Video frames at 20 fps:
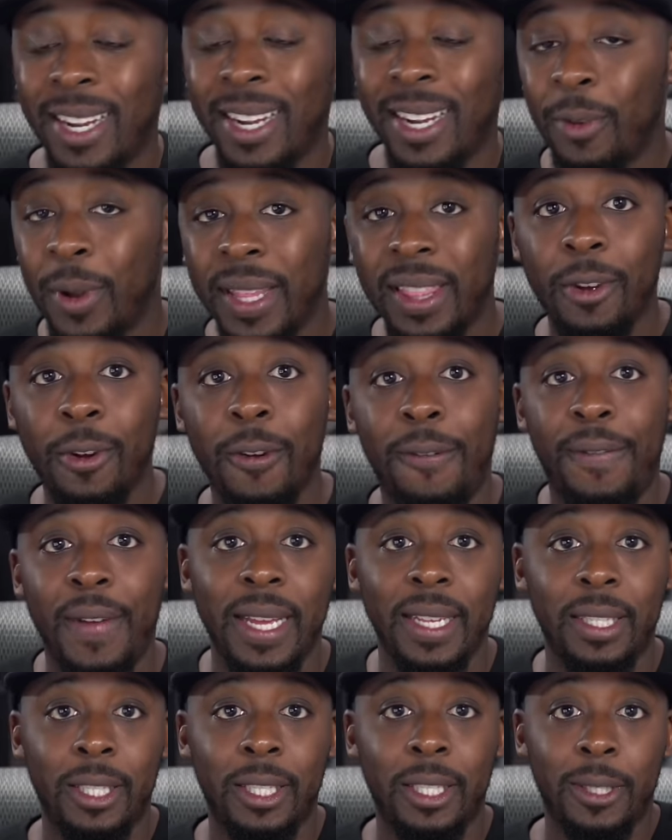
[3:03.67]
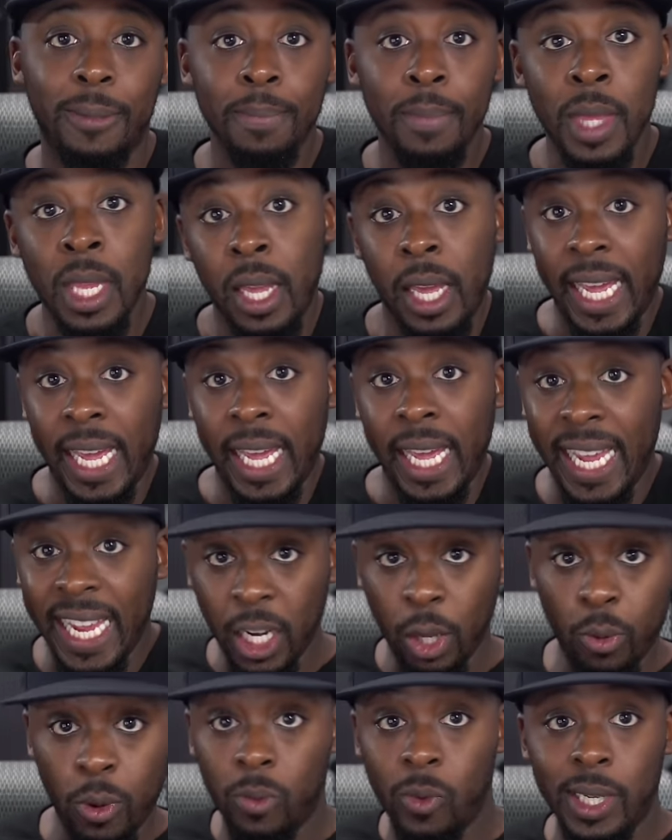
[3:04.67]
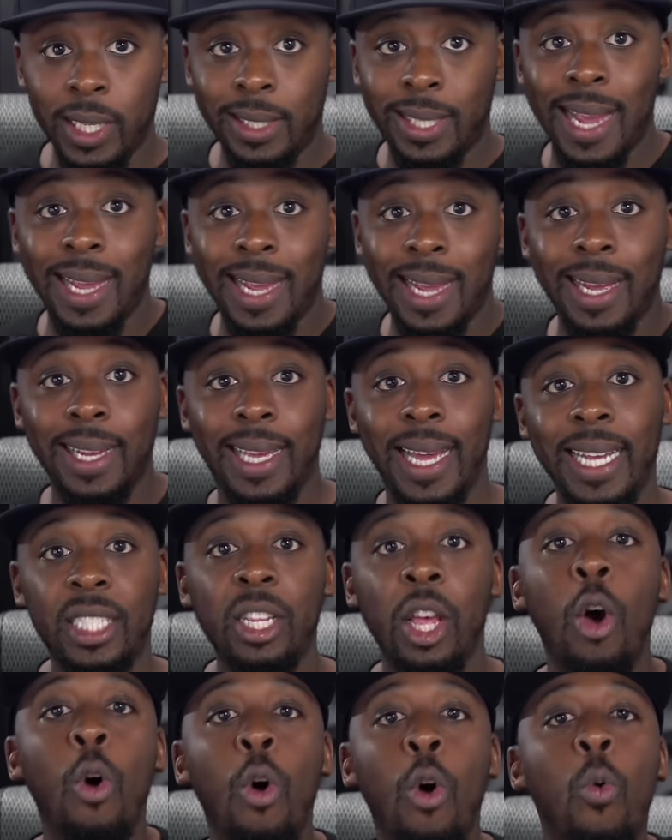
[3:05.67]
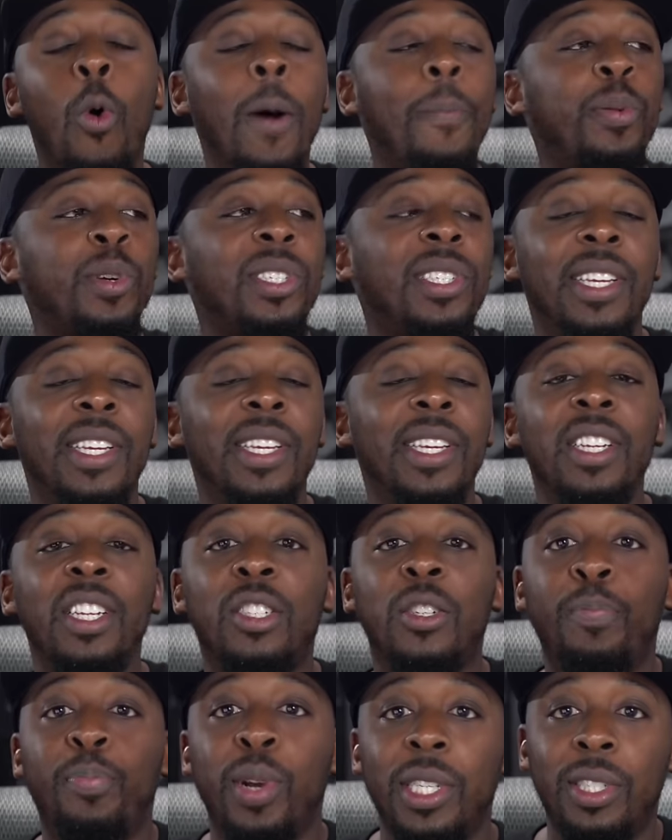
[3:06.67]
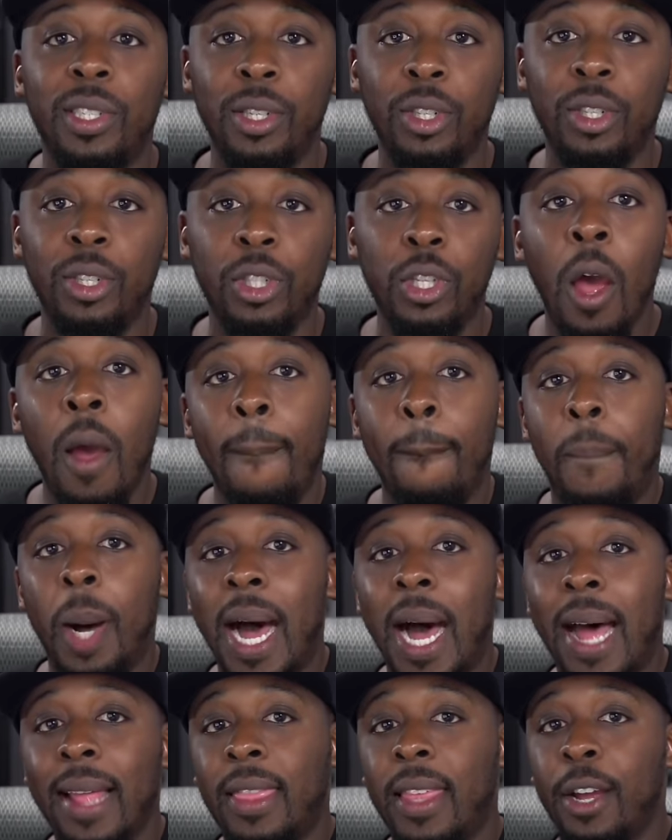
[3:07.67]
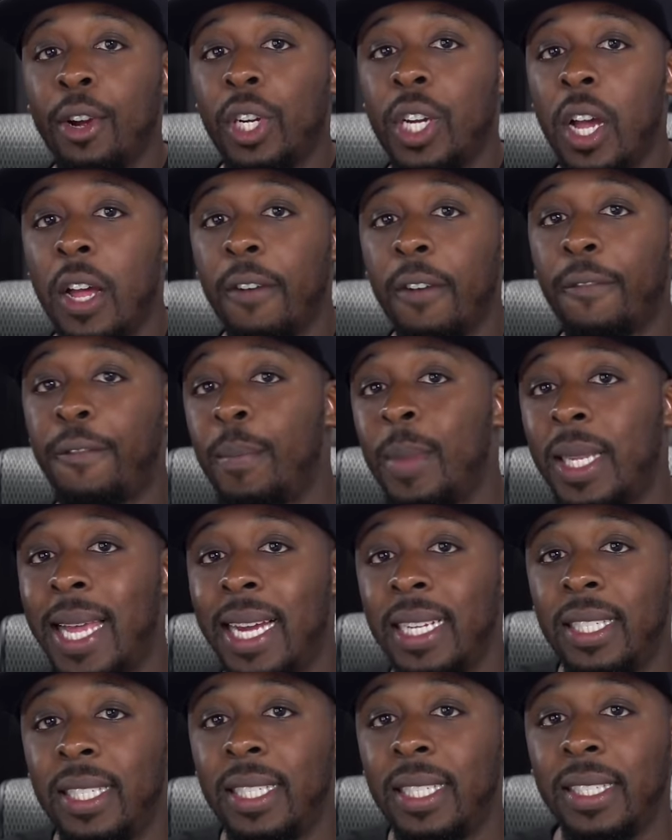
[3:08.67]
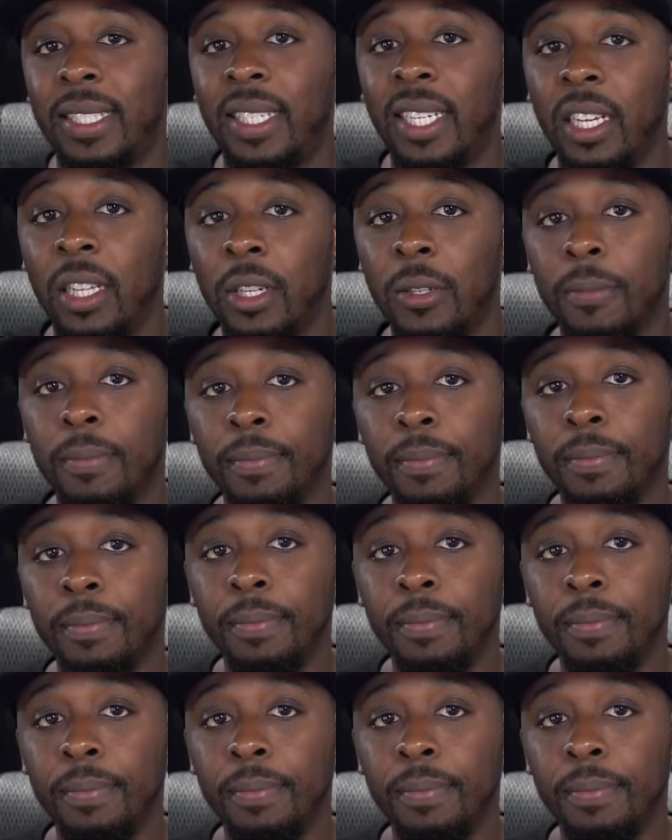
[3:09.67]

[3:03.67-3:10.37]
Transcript: during their offense. Anyone want to take a guess what percentage of prisoners bought their gun from a licensed dealer?